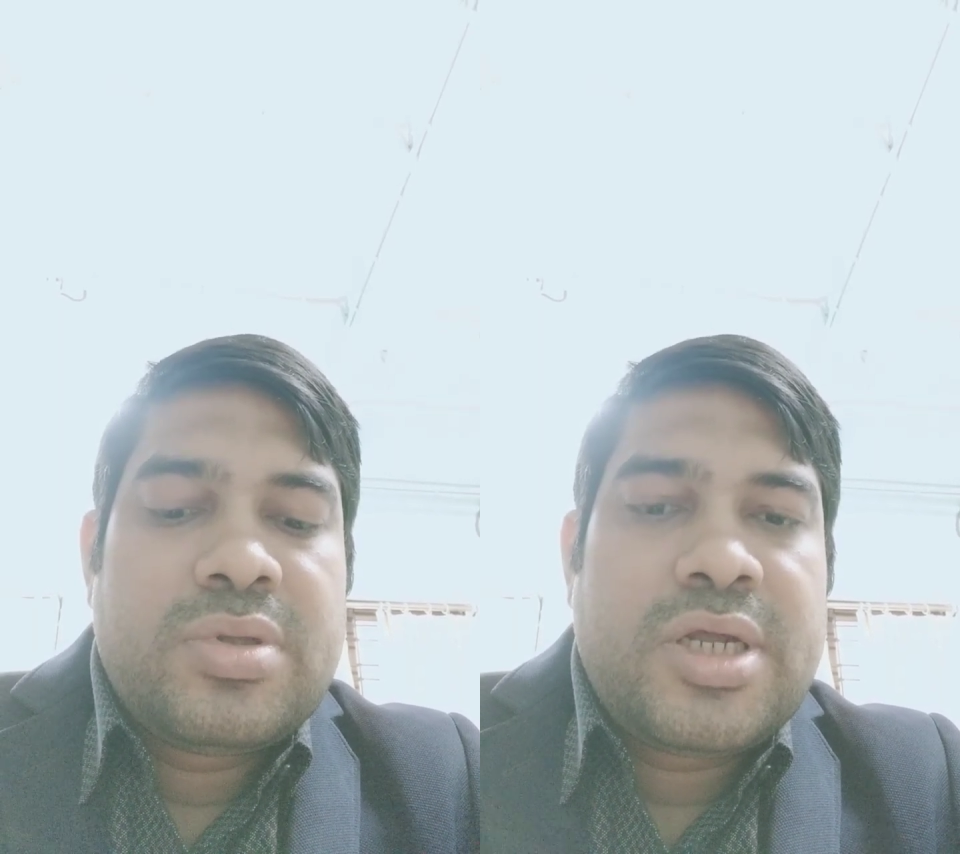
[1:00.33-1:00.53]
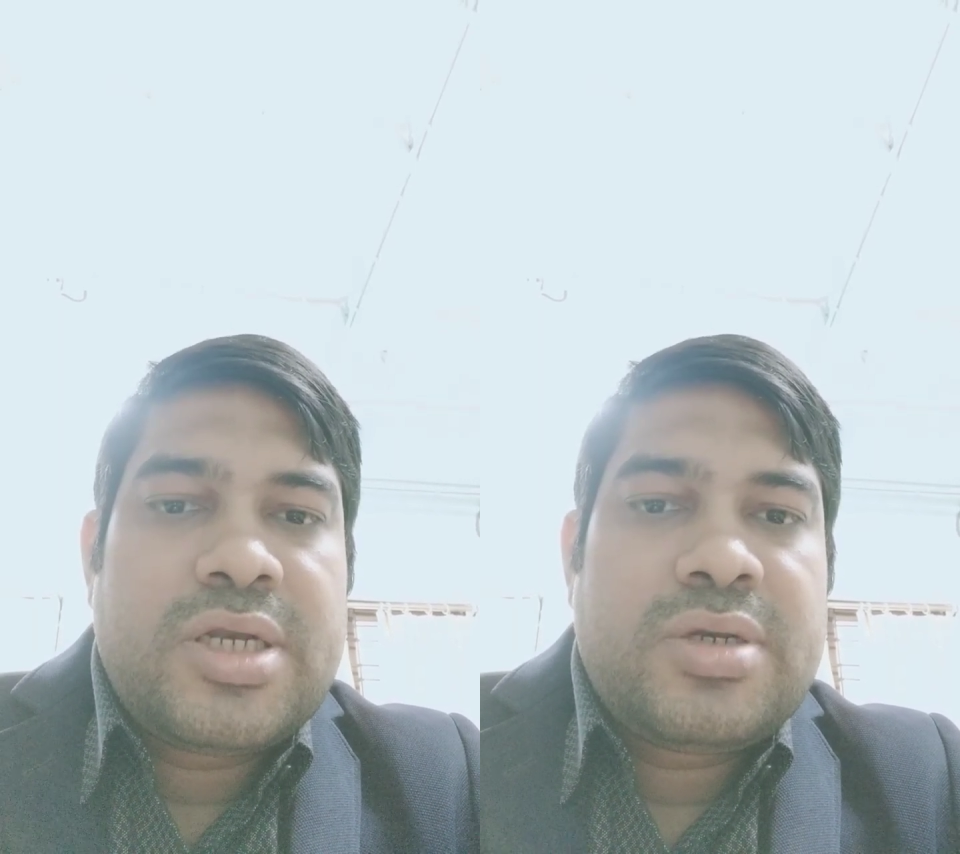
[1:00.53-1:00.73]

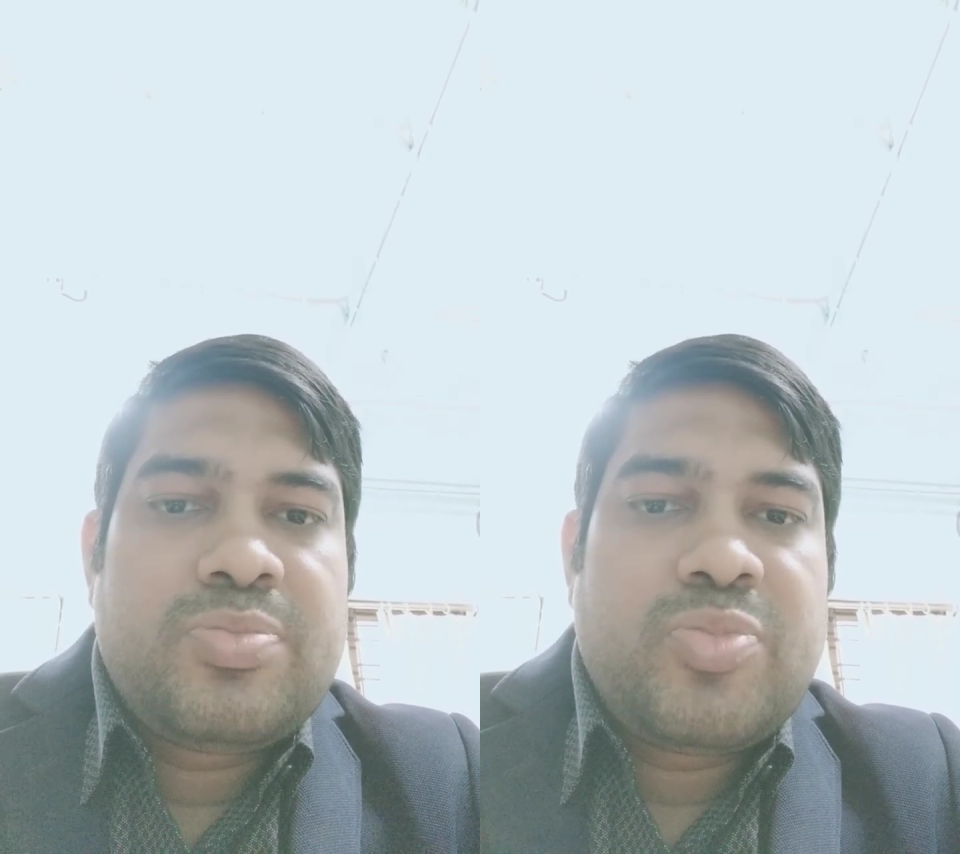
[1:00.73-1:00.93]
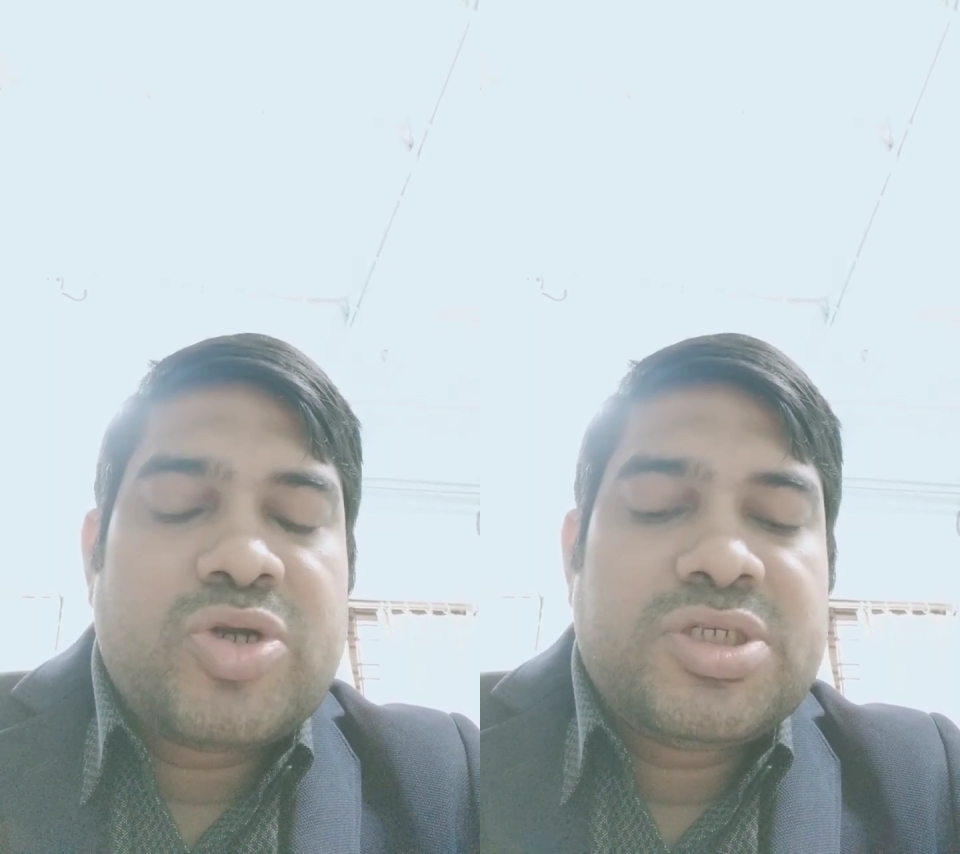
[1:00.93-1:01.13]
that
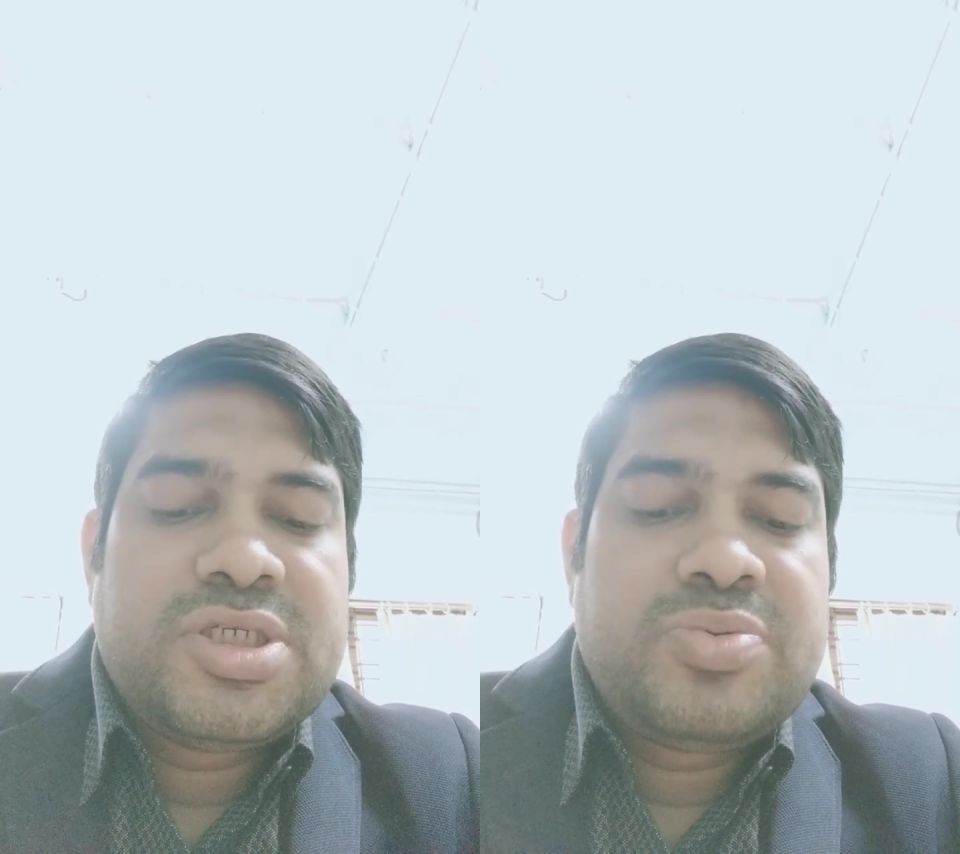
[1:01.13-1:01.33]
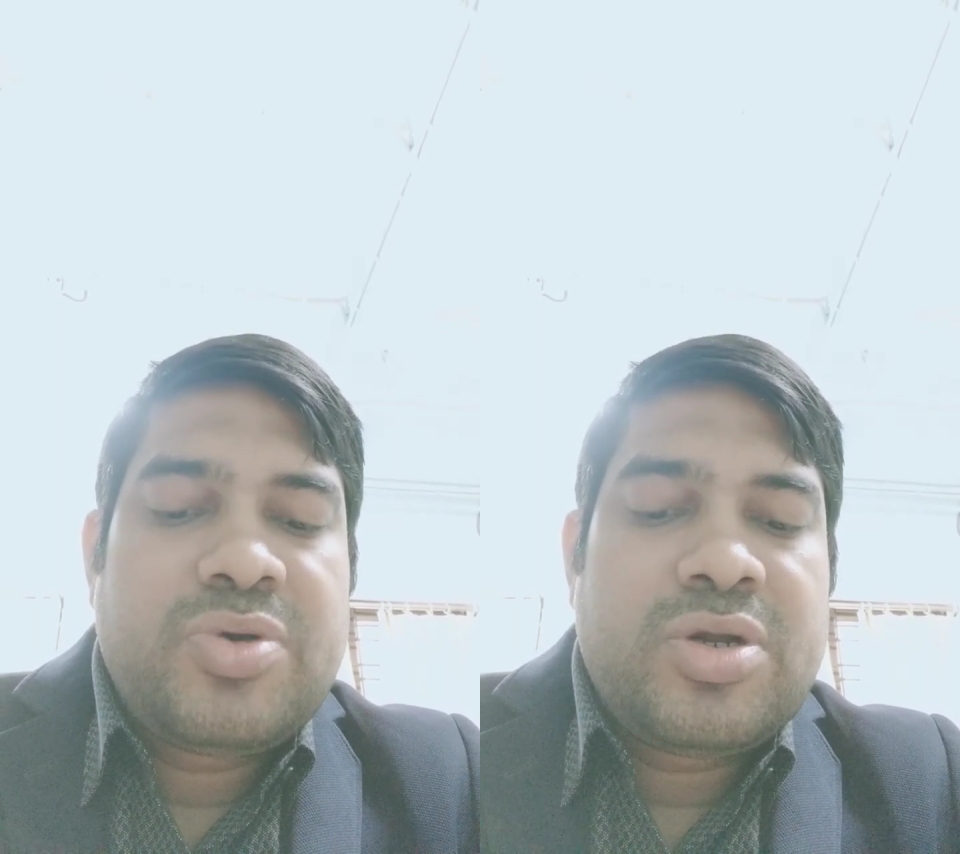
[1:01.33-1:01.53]

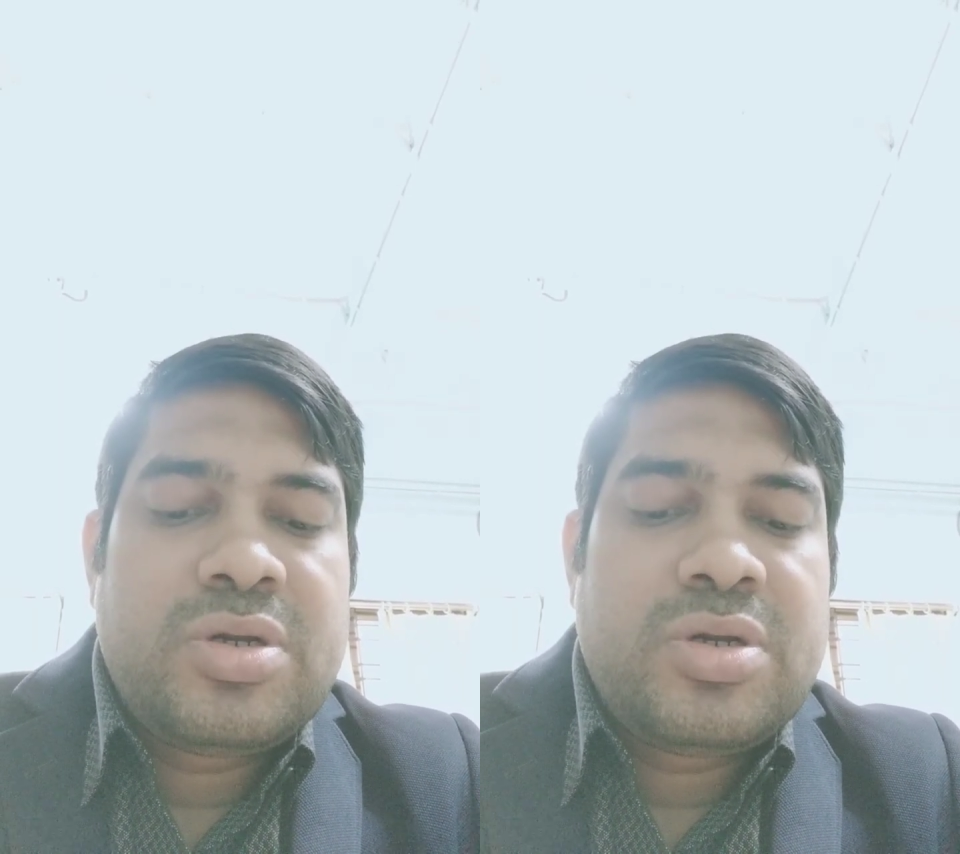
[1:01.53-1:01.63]
persist for